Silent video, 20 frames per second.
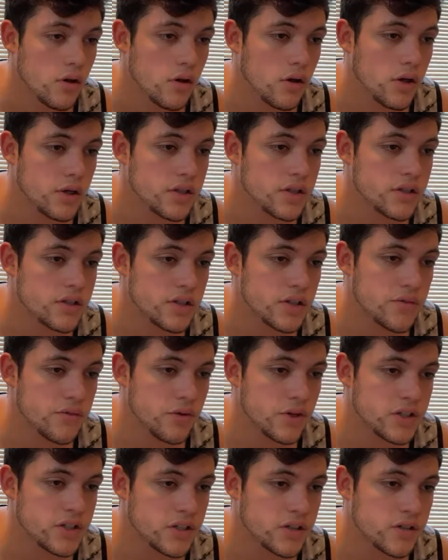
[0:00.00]
is the
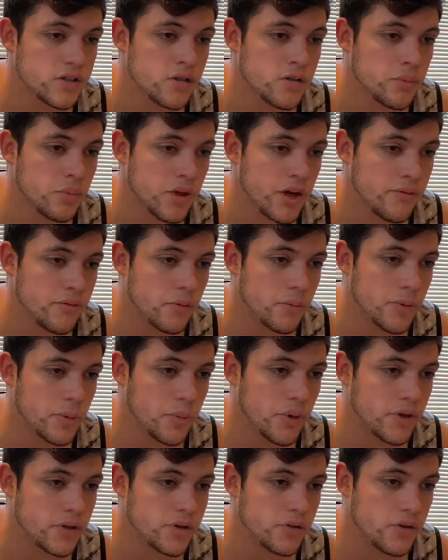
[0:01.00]
E46 a good platform
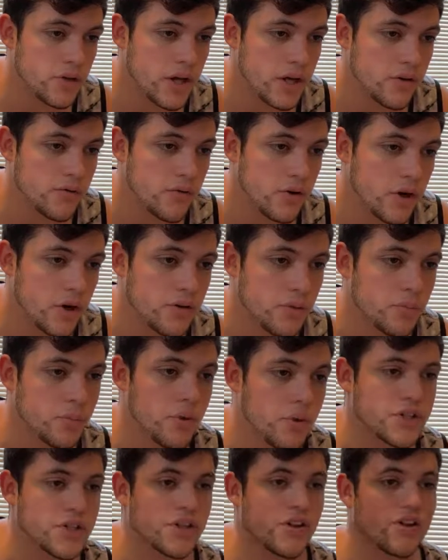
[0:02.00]
compared to a lot of other
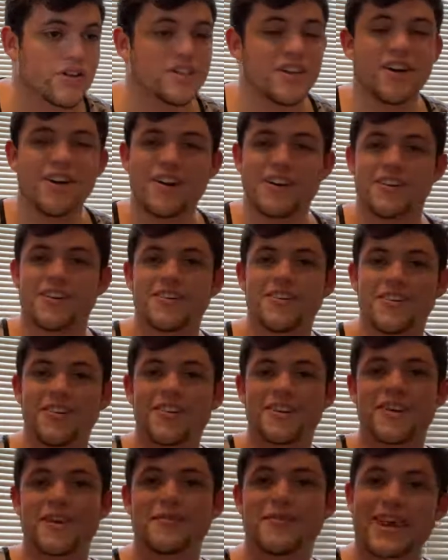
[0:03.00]
budget cars?
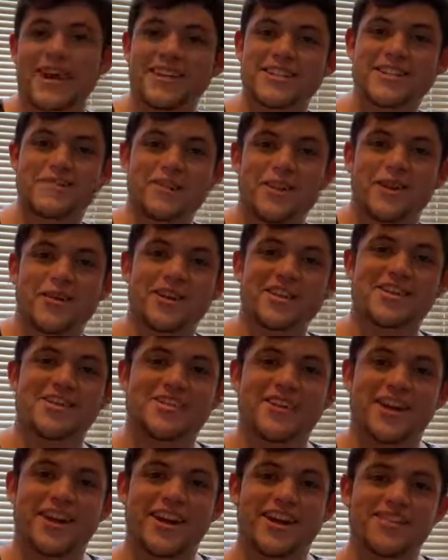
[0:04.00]
You keep asking me questions
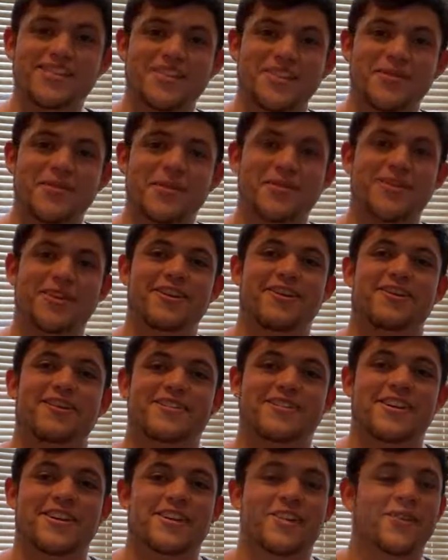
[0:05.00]
that I answered in my video.
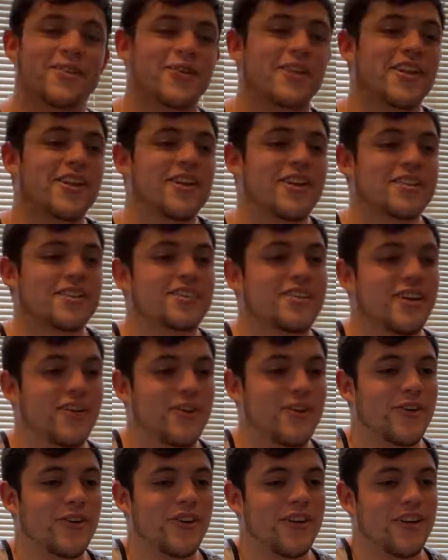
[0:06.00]
That's kind of cool.
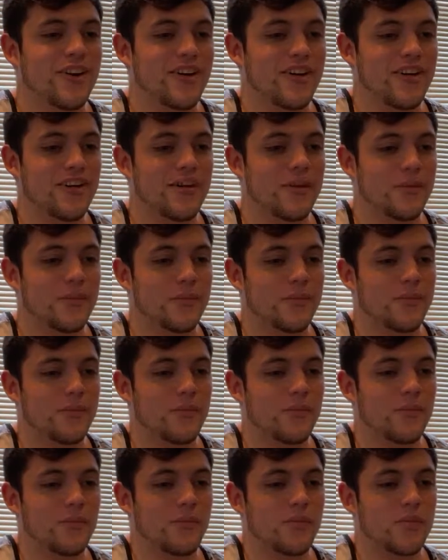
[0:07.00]
So,
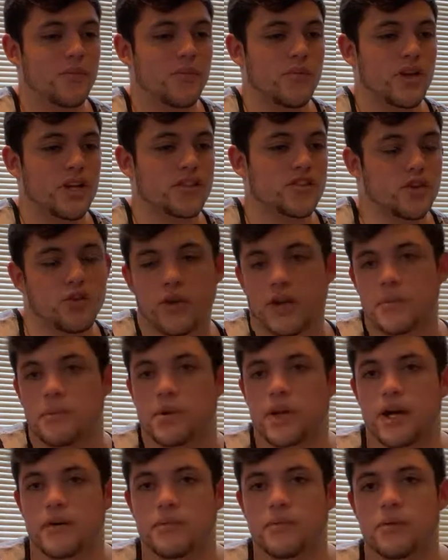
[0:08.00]
it's a great
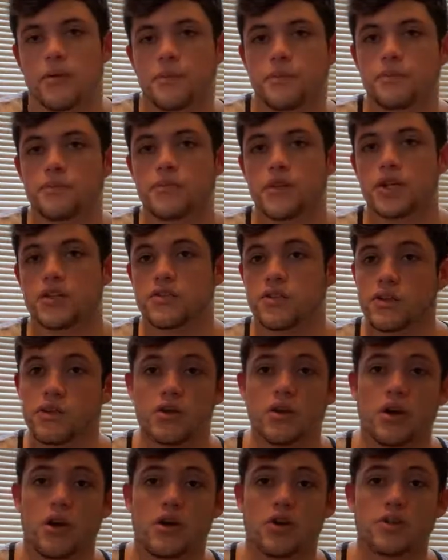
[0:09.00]
platform. It's a
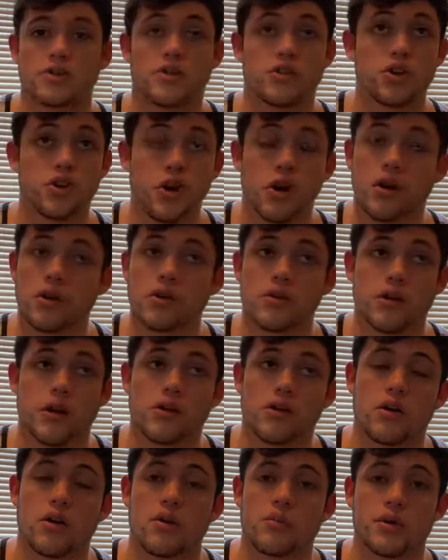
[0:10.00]
good car. It's a good
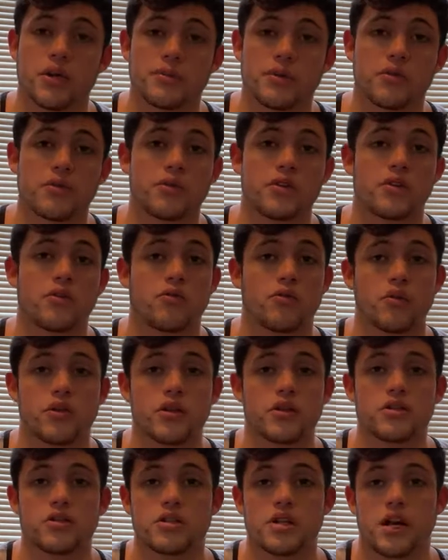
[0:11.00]
all-around car. BMW did a
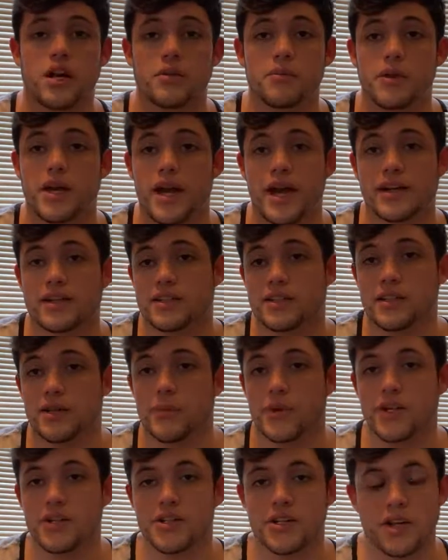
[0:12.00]
really good job. They accidentally
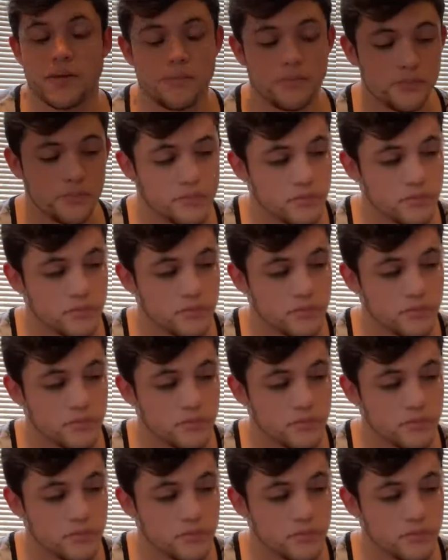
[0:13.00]
made a gem.